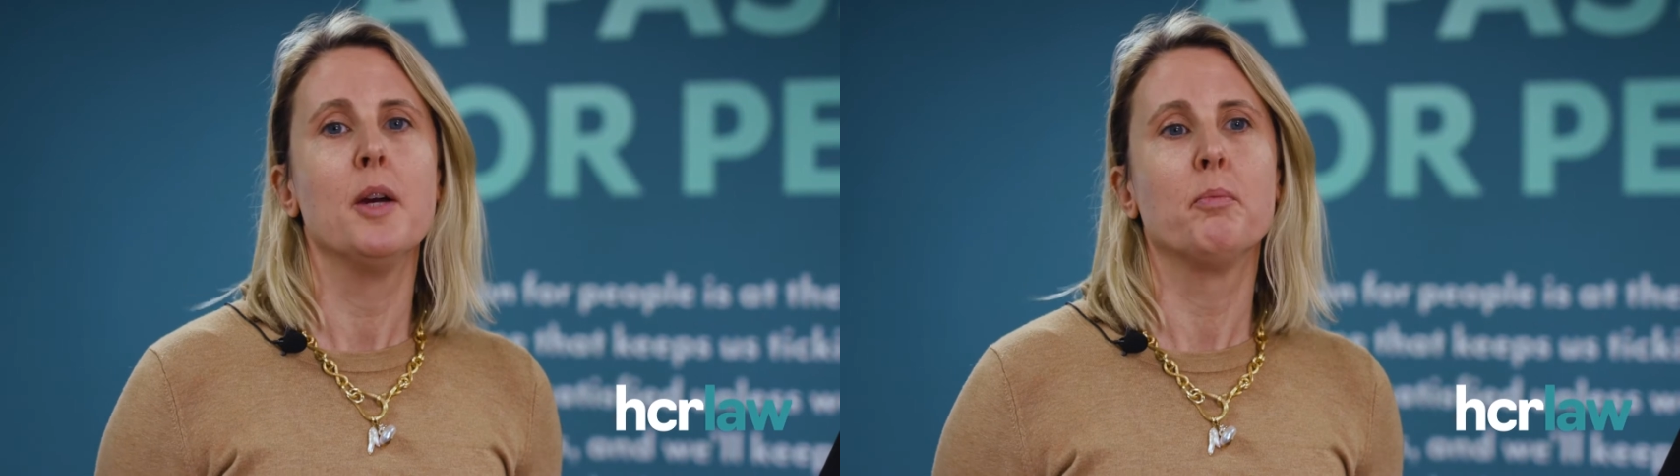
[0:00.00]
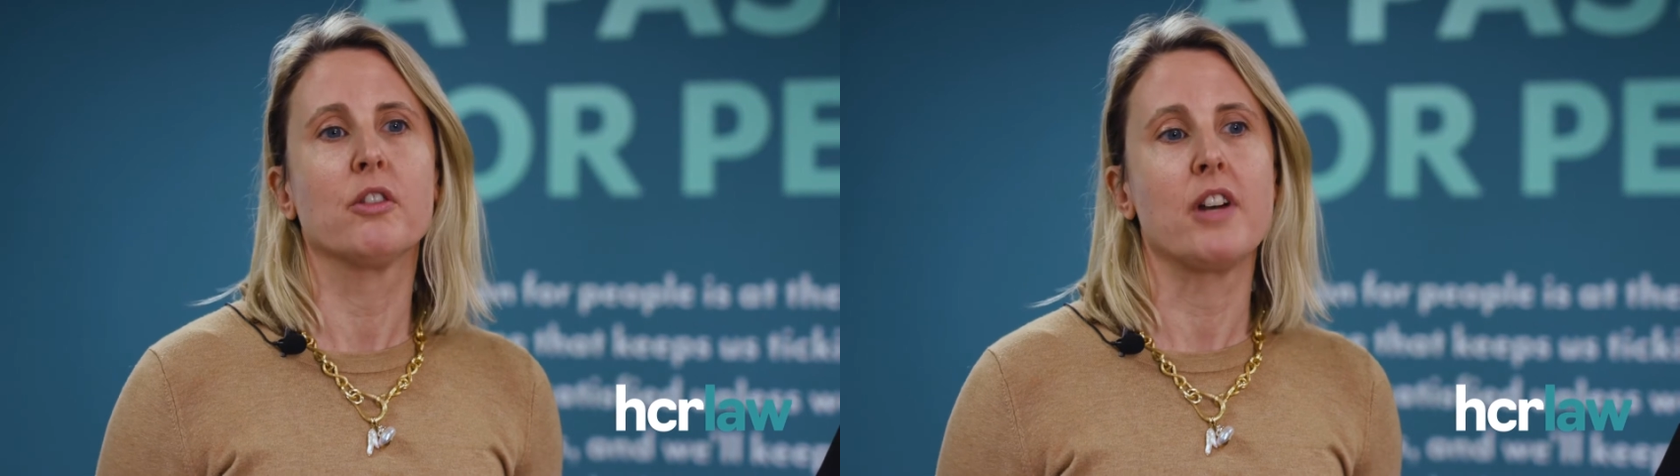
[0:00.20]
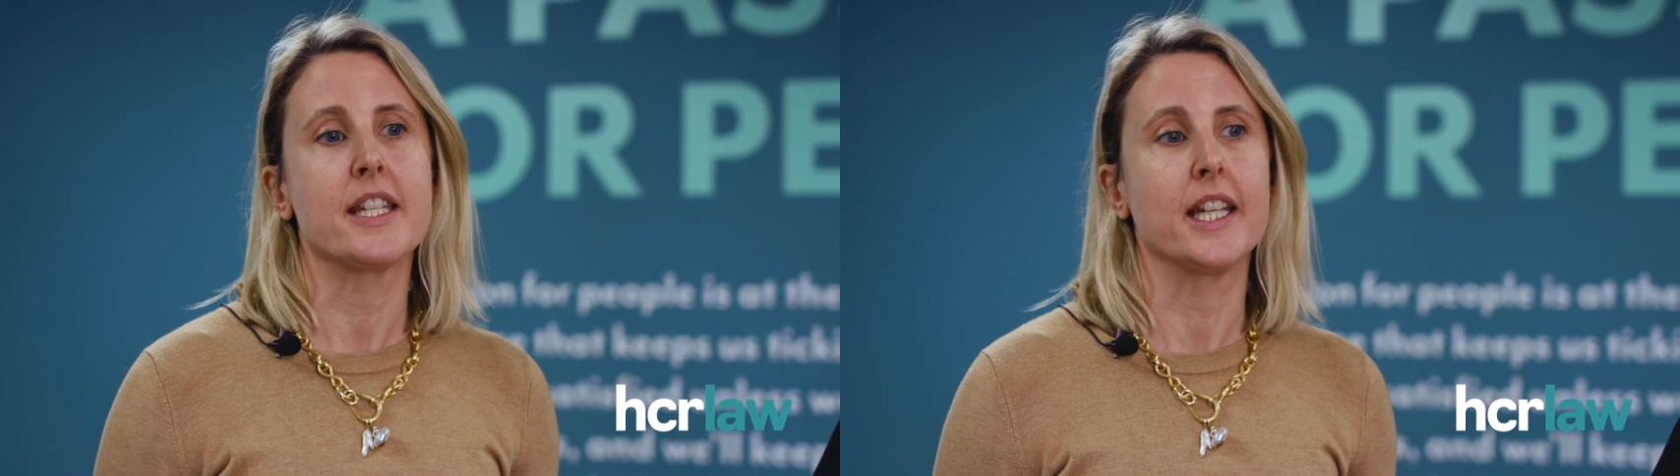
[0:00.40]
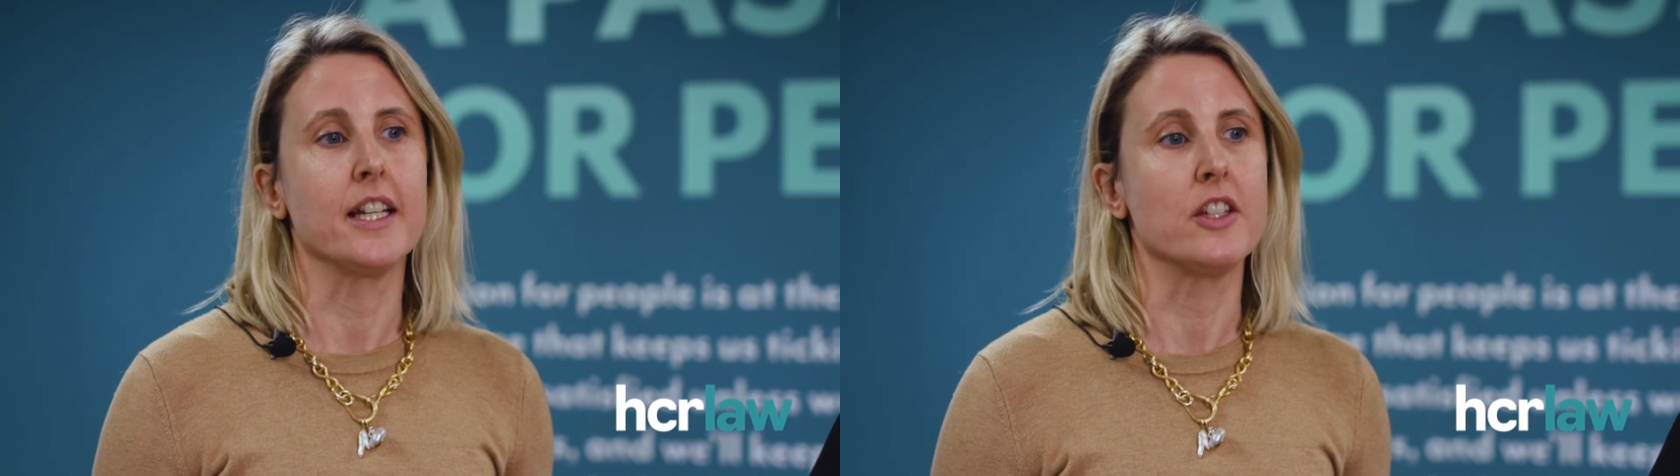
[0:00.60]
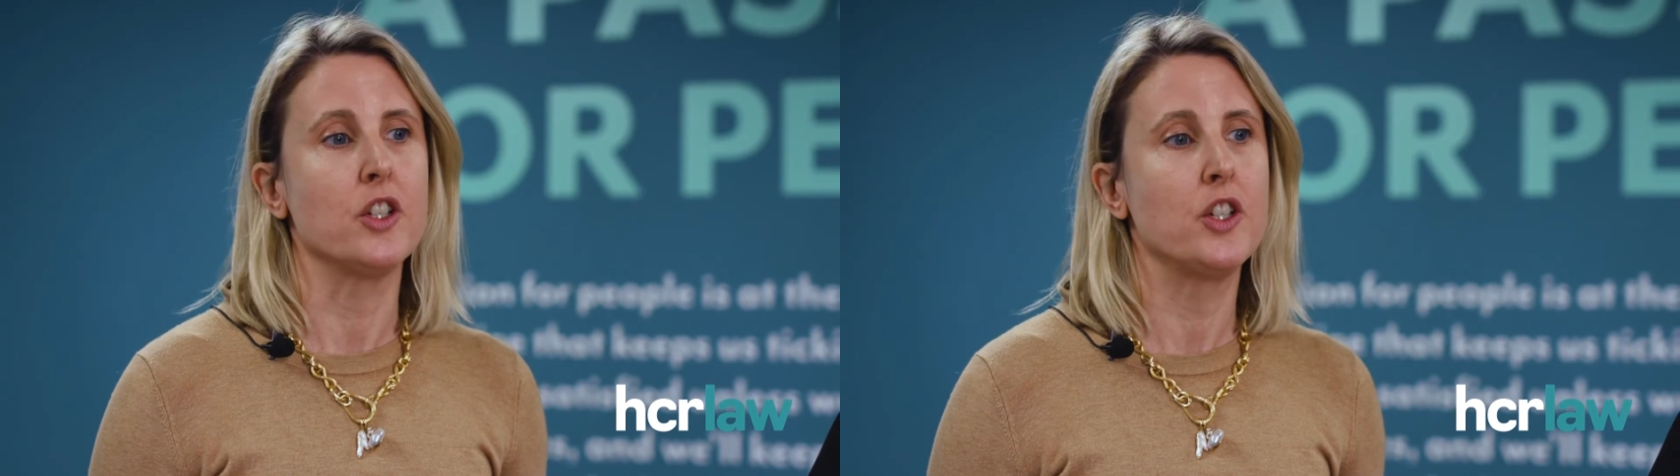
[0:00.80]
progressing
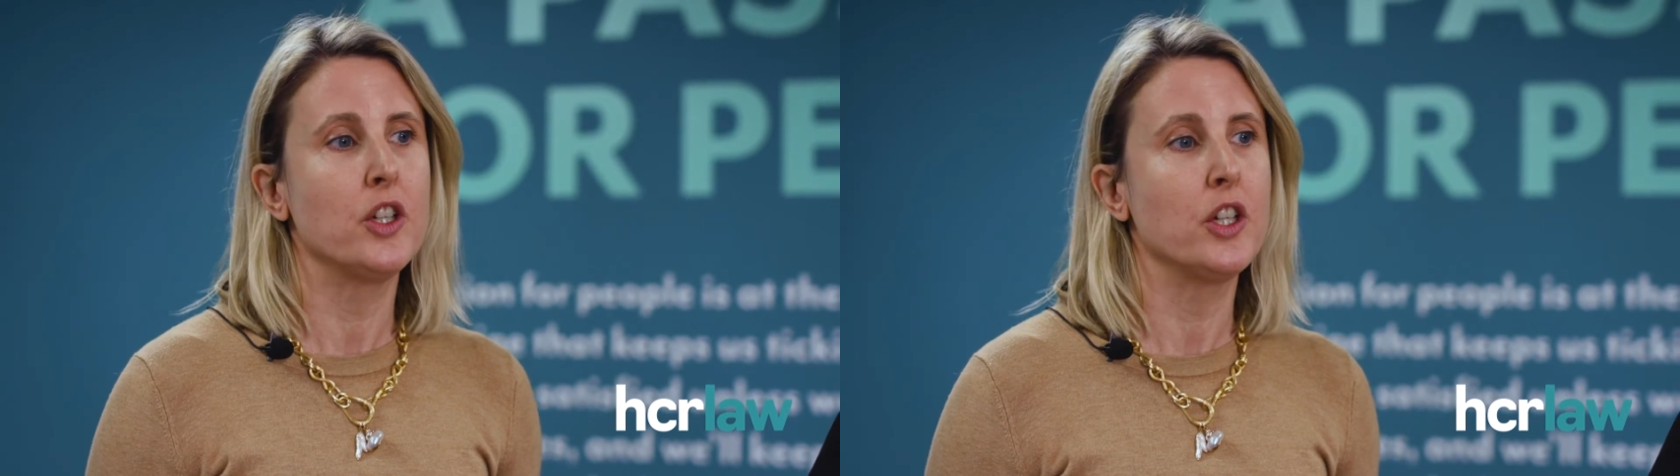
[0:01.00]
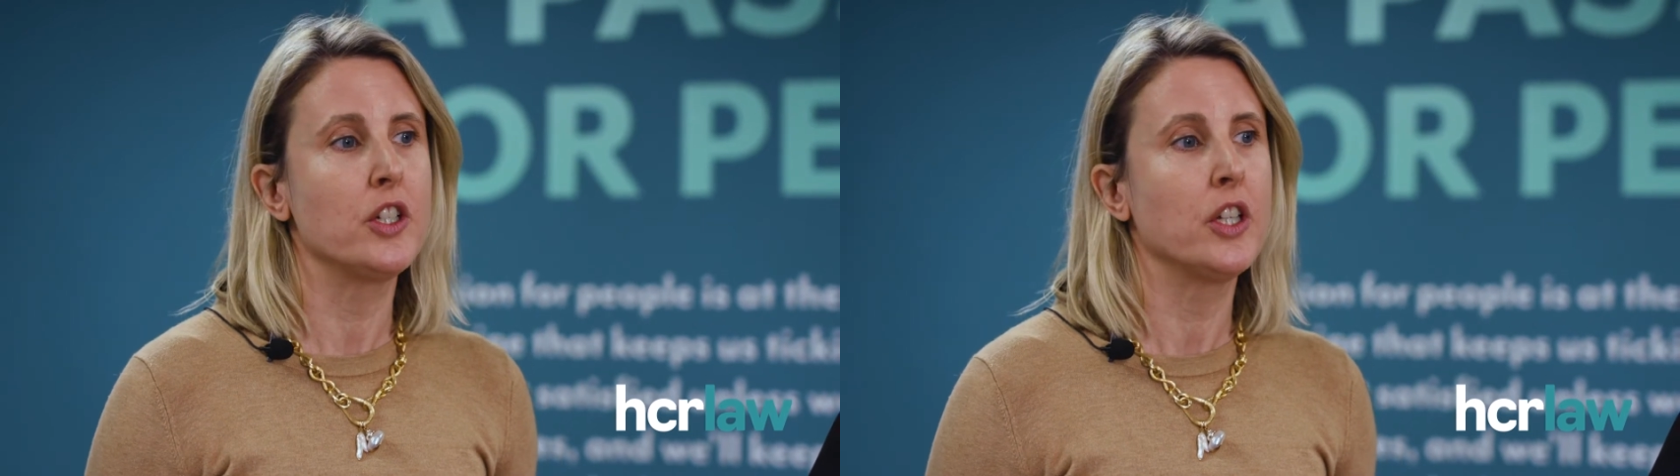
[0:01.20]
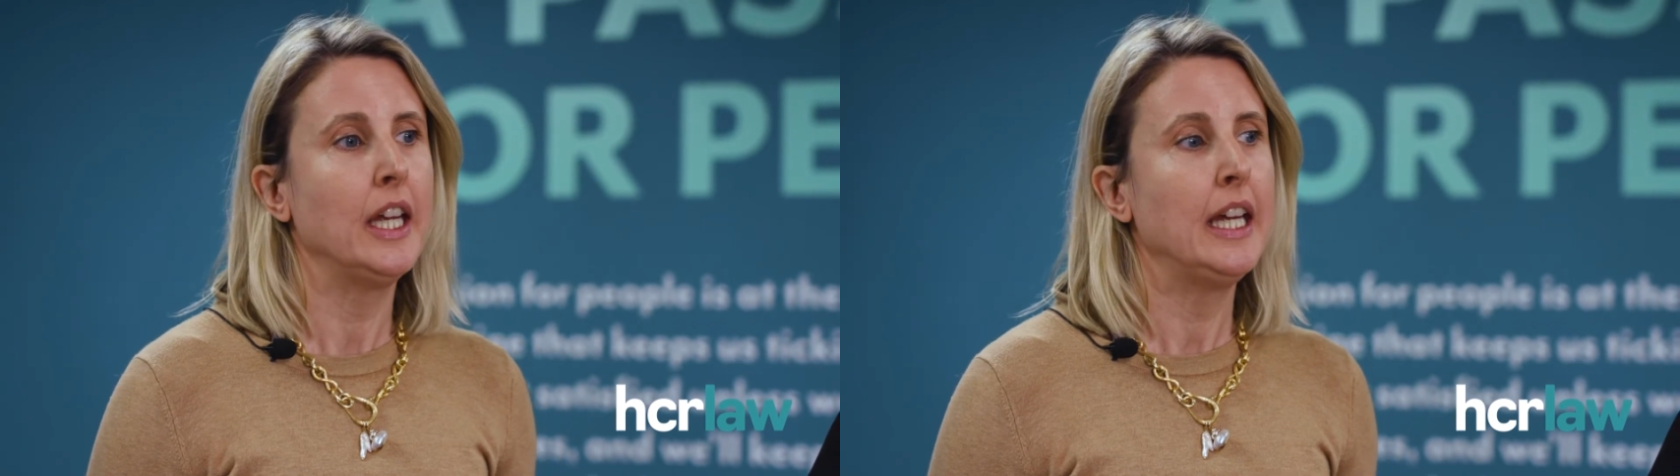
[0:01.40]
as it should.